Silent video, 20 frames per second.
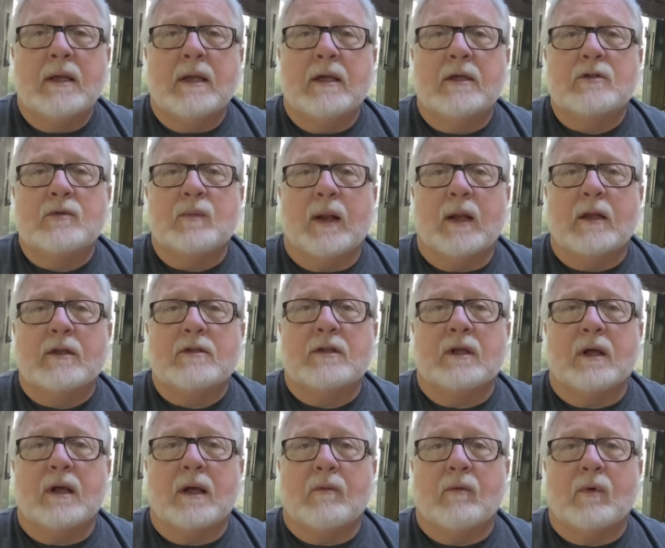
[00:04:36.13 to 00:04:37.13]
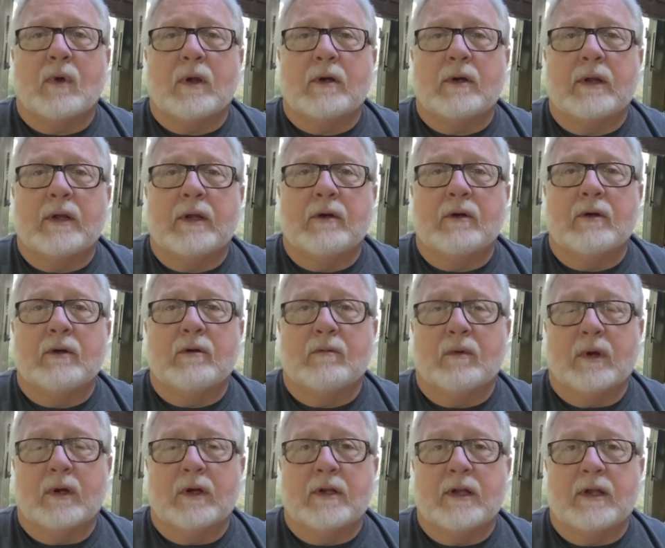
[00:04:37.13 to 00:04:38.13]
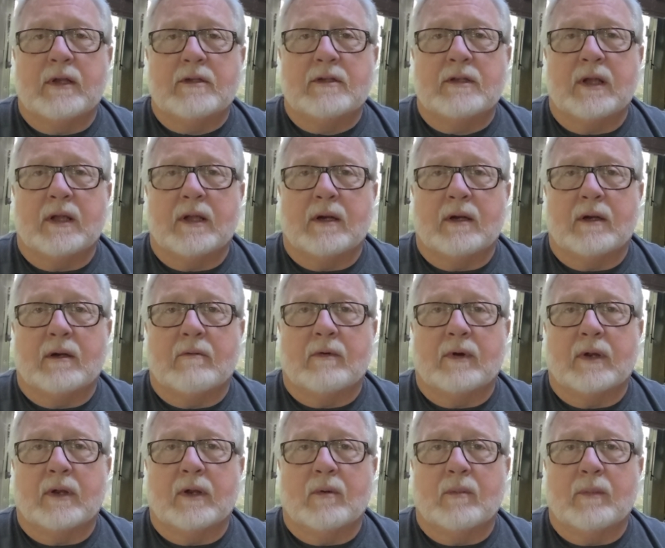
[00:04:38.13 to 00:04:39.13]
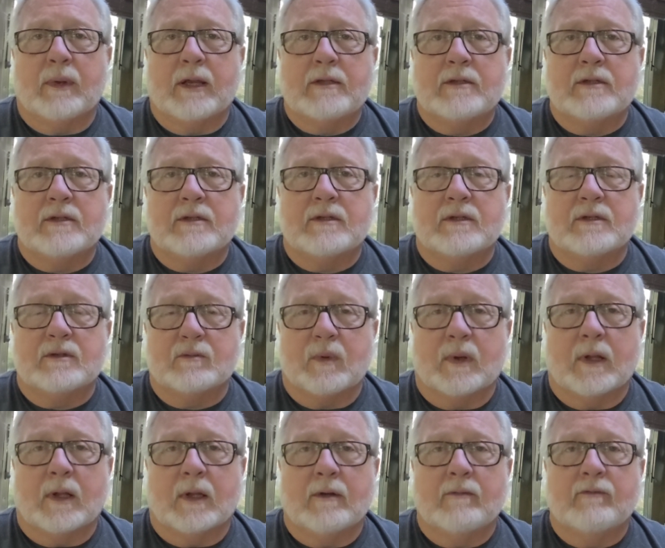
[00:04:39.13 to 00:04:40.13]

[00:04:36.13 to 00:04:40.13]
as well as the hot water heater, and you want to test that on a regular basis as well.